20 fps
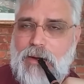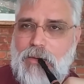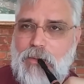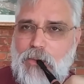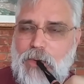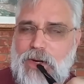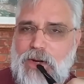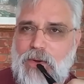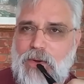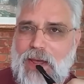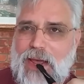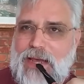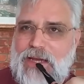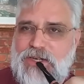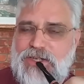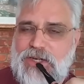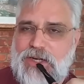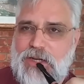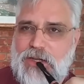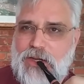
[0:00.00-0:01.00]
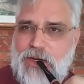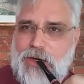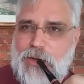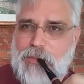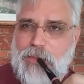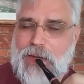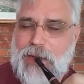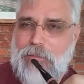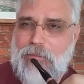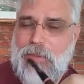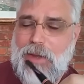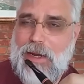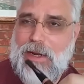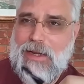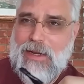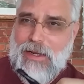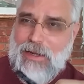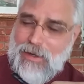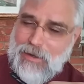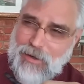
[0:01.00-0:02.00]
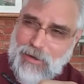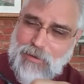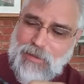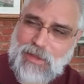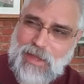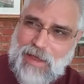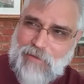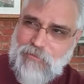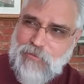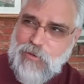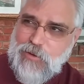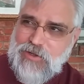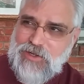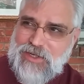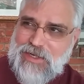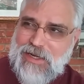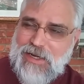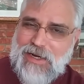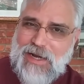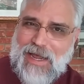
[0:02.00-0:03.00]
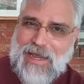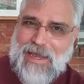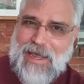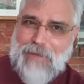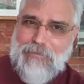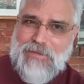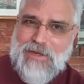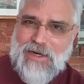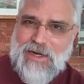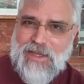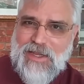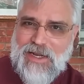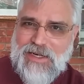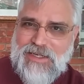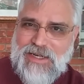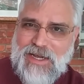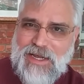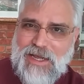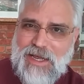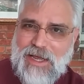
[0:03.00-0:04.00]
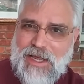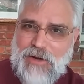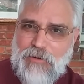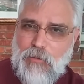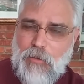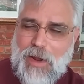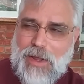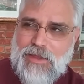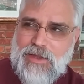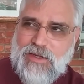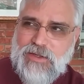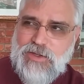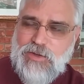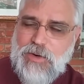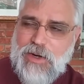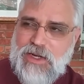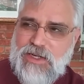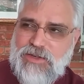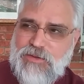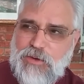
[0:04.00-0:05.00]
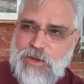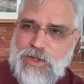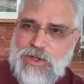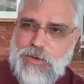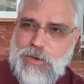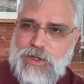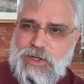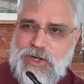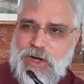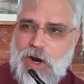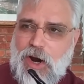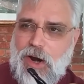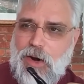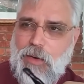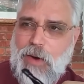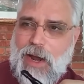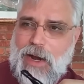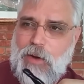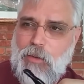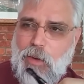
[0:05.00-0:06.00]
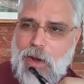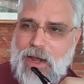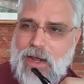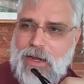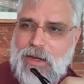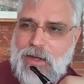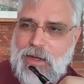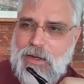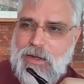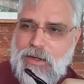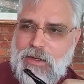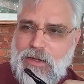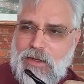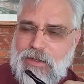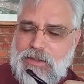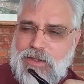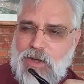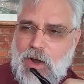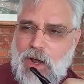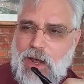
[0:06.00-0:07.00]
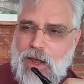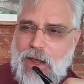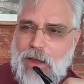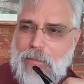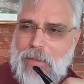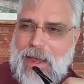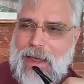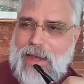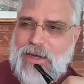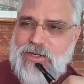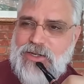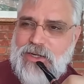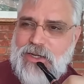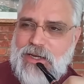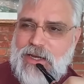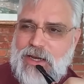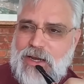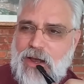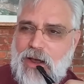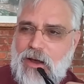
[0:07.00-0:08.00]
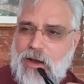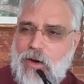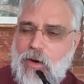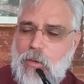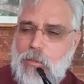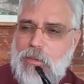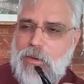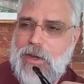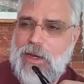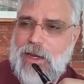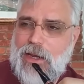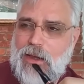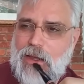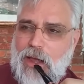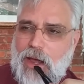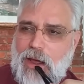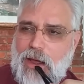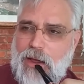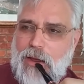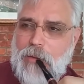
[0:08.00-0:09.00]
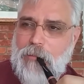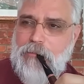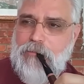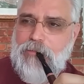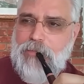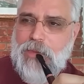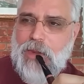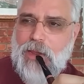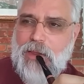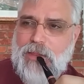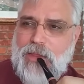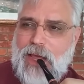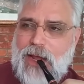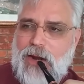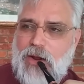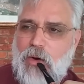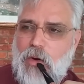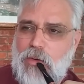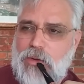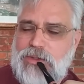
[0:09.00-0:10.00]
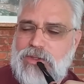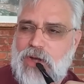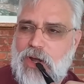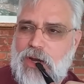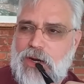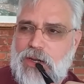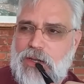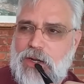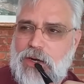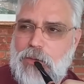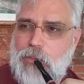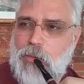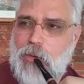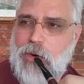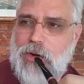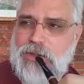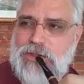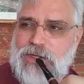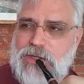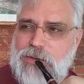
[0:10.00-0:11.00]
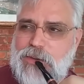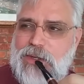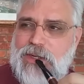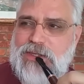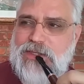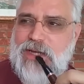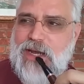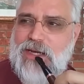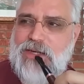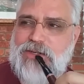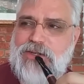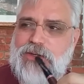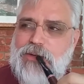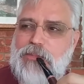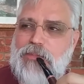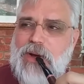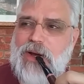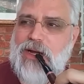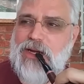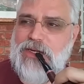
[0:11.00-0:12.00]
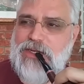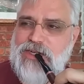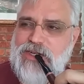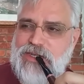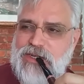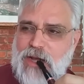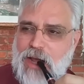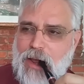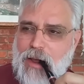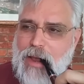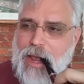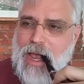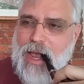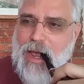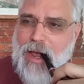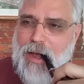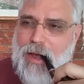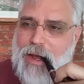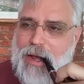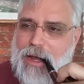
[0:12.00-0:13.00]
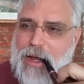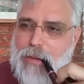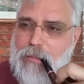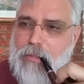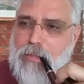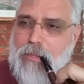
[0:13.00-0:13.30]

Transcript: when you age it a little bit, but that first tin, I kept it in the tin rather than transfer it to a jar right away. So I'm actually hoping um, that it holds on a little more to its extra punch. Um,